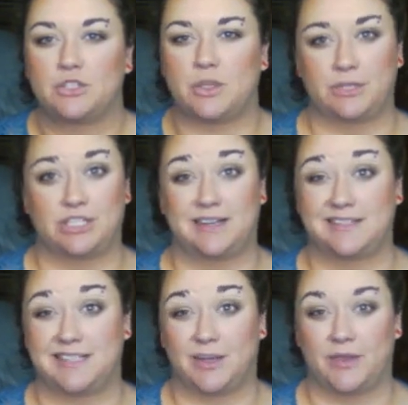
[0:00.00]
So I'm just going to
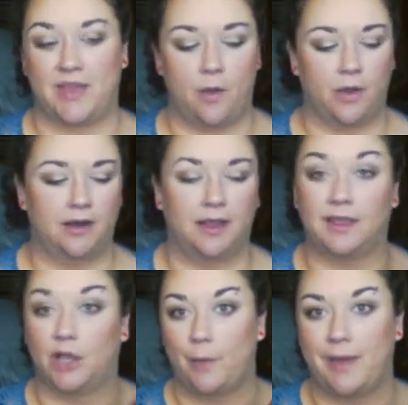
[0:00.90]
stick with that one and
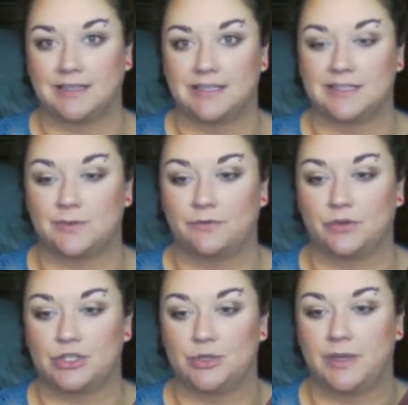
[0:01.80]
then go back to this one
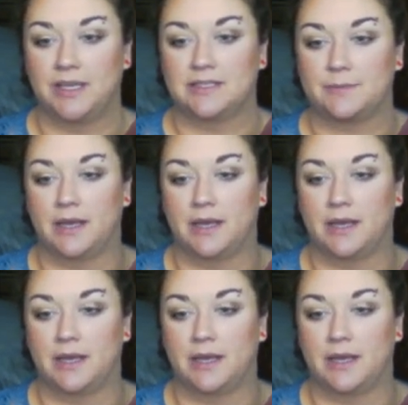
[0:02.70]
for 2 weeks.